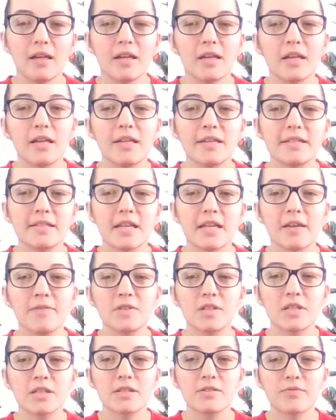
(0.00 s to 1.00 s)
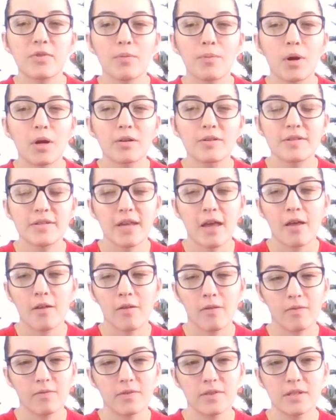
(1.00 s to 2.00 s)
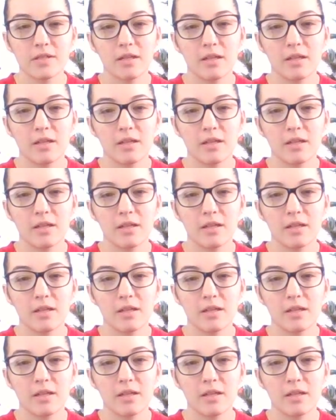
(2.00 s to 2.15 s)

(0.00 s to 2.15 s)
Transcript: He saves us from ourselves